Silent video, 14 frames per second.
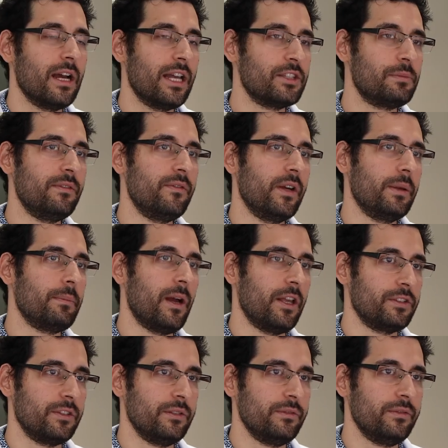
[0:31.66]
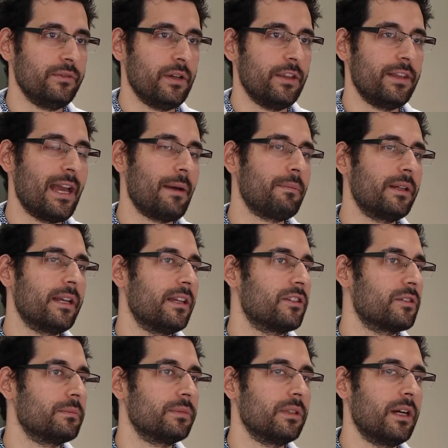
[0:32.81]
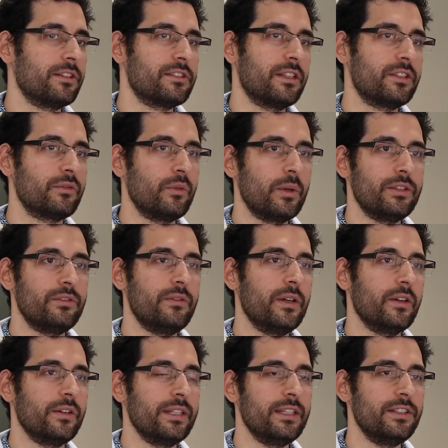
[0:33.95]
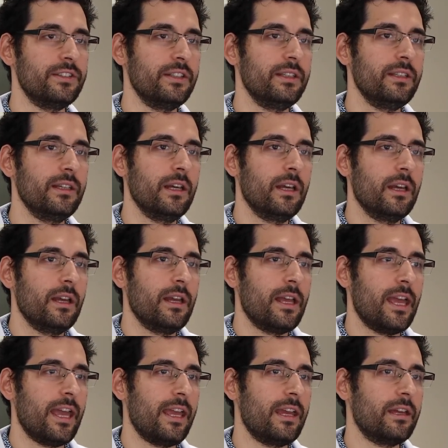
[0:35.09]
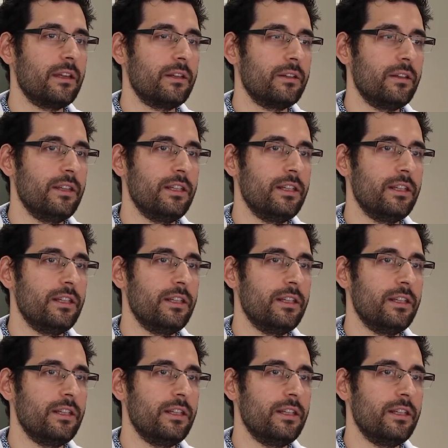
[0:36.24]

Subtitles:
has been very positive. The application process was very easy, and